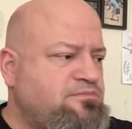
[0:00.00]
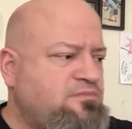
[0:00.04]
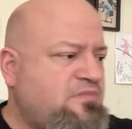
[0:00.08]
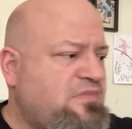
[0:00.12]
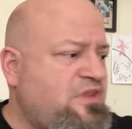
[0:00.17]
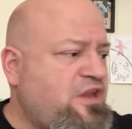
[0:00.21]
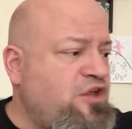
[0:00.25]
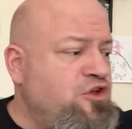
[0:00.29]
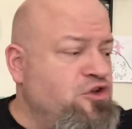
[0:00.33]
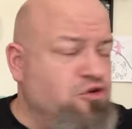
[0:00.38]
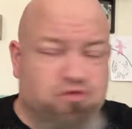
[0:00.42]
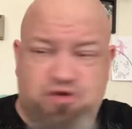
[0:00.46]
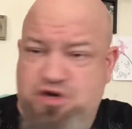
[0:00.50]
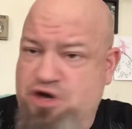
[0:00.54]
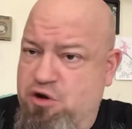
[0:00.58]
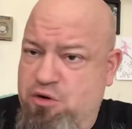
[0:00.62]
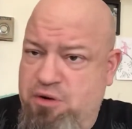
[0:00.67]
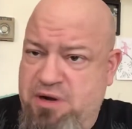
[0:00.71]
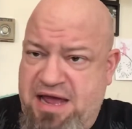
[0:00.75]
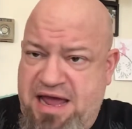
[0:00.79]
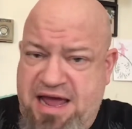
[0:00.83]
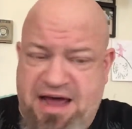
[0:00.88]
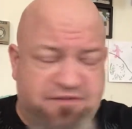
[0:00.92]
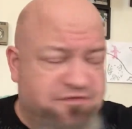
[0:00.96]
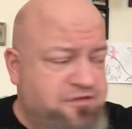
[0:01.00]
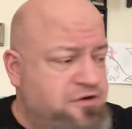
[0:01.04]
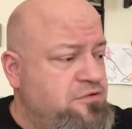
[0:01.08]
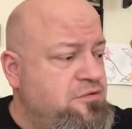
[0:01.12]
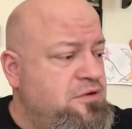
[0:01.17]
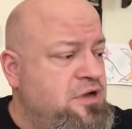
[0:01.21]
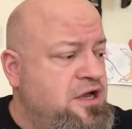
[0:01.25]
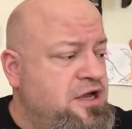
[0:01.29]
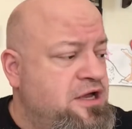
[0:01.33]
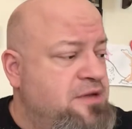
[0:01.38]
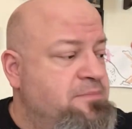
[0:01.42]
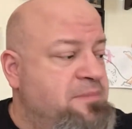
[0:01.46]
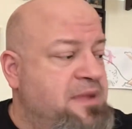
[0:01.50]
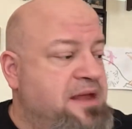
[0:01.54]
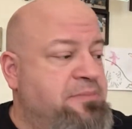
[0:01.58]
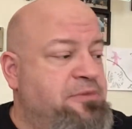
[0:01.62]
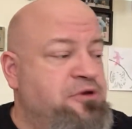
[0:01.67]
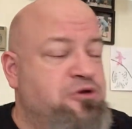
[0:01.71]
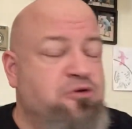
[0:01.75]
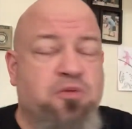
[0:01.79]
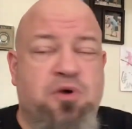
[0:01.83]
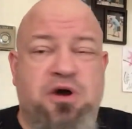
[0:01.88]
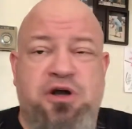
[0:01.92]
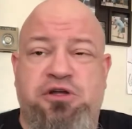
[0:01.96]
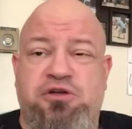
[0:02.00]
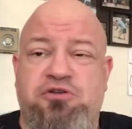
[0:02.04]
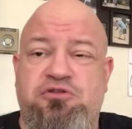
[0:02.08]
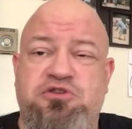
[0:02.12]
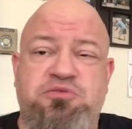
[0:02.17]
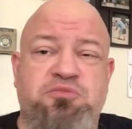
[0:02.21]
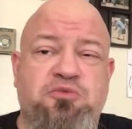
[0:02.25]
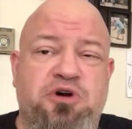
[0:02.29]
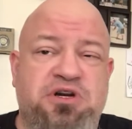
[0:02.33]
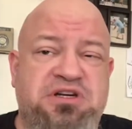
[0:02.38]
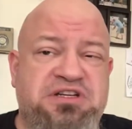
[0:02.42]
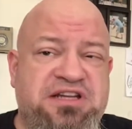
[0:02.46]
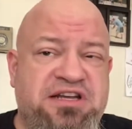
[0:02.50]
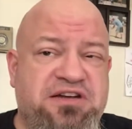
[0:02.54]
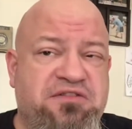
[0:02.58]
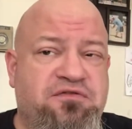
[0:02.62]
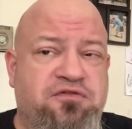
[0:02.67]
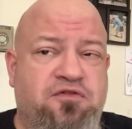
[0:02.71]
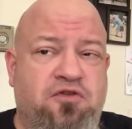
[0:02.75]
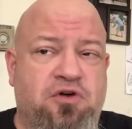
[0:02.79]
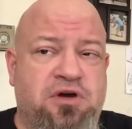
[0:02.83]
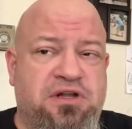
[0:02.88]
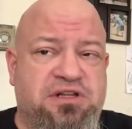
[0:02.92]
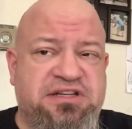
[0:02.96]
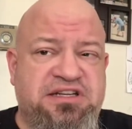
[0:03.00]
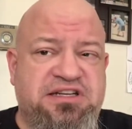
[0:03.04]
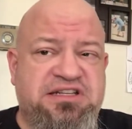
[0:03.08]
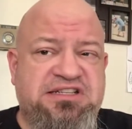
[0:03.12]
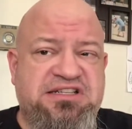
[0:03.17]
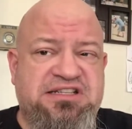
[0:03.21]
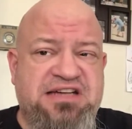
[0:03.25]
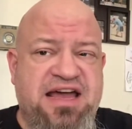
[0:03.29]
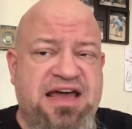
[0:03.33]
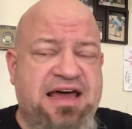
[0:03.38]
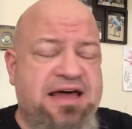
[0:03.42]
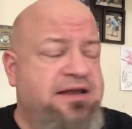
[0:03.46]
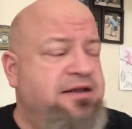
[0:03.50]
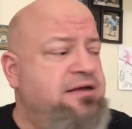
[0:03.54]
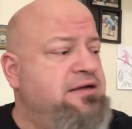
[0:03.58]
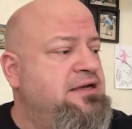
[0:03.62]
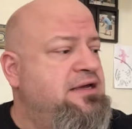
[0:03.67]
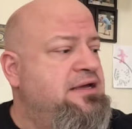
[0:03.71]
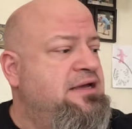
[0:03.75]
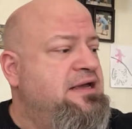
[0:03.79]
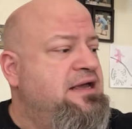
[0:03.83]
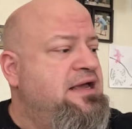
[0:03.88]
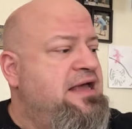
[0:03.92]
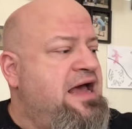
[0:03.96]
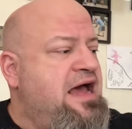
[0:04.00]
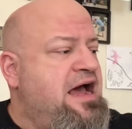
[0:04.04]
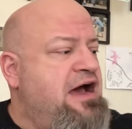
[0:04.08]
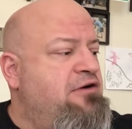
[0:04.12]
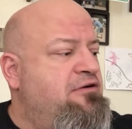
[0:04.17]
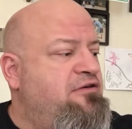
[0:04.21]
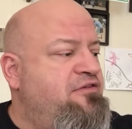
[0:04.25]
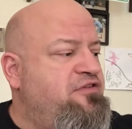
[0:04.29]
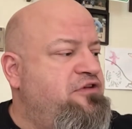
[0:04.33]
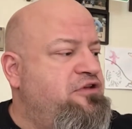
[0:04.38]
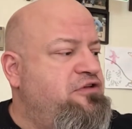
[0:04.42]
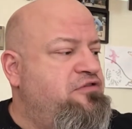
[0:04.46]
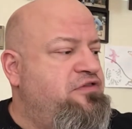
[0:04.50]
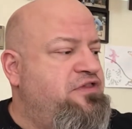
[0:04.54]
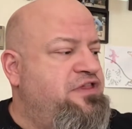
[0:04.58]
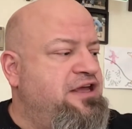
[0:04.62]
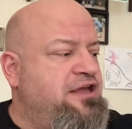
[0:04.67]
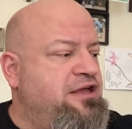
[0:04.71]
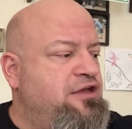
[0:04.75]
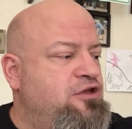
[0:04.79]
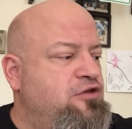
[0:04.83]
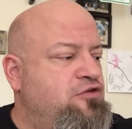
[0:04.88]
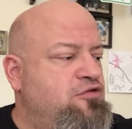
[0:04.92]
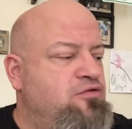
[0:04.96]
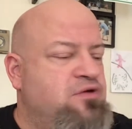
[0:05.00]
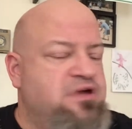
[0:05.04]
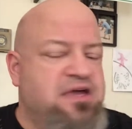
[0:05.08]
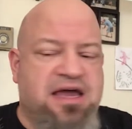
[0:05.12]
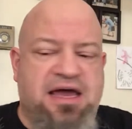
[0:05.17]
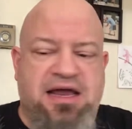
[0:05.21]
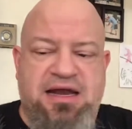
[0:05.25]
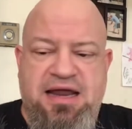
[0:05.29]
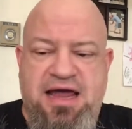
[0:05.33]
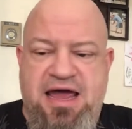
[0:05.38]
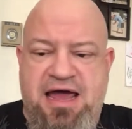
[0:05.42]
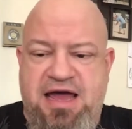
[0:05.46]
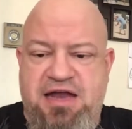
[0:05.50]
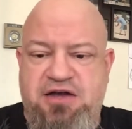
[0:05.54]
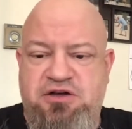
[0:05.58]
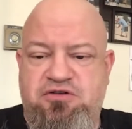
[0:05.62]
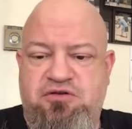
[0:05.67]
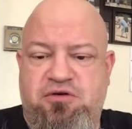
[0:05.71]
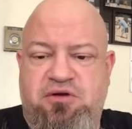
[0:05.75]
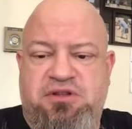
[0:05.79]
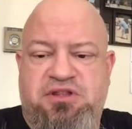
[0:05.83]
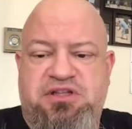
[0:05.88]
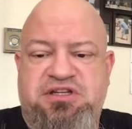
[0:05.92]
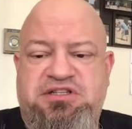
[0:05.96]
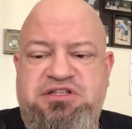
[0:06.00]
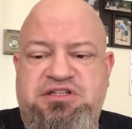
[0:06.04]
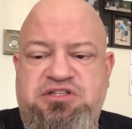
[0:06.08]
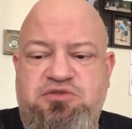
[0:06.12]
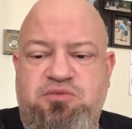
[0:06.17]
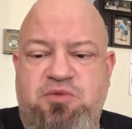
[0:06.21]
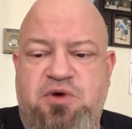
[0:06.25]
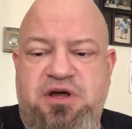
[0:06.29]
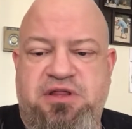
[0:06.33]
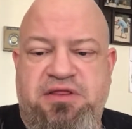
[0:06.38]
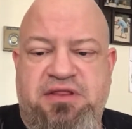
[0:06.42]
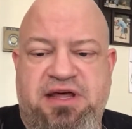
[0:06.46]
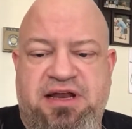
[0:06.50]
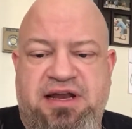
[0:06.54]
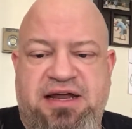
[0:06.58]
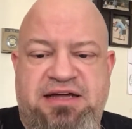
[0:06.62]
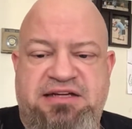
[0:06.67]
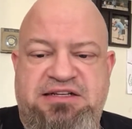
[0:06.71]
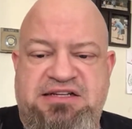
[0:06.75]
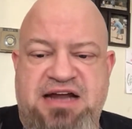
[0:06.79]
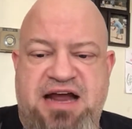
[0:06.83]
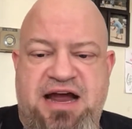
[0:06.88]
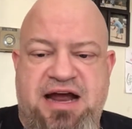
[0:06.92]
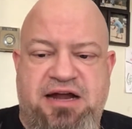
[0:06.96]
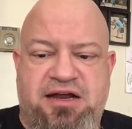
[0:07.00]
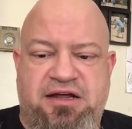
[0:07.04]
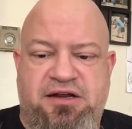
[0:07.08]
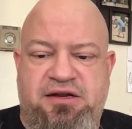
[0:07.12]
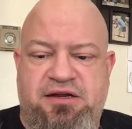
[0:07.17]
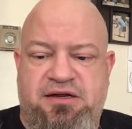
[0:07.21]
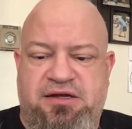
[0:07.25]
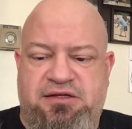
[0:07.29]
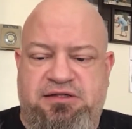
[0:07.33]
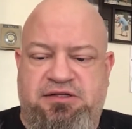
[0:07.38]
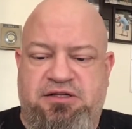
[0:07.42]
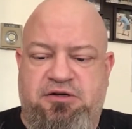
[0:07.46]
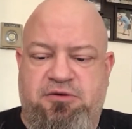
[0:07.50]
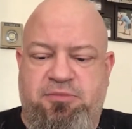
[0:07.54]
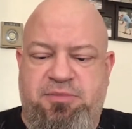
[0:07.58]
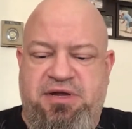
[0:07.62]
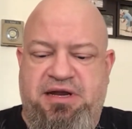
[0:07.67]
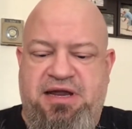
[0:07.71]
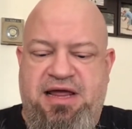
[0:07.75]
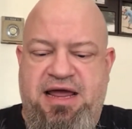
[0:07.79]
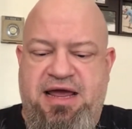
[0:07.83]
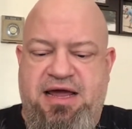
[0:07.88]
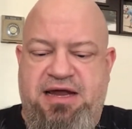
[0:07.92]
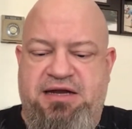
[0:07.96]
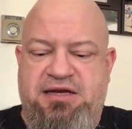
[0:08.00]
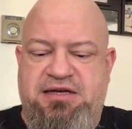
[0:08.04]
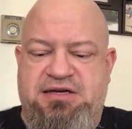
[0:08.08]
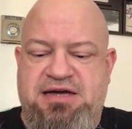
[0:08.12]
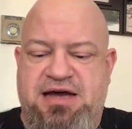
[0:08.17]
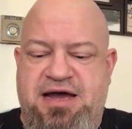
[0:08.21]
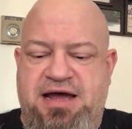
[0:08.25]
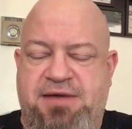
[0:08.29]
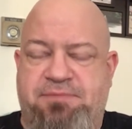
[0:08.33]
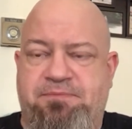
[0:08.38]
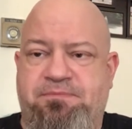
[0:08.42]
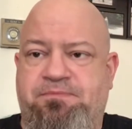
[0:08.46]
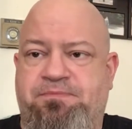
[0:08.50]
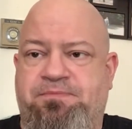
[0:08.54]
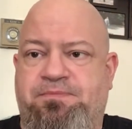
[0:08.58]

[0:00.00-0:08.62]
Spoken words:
you don't have to. Maybe you want to use more tin foil instead. However you think you can add to it. This is one that I started a little bit ahead of time.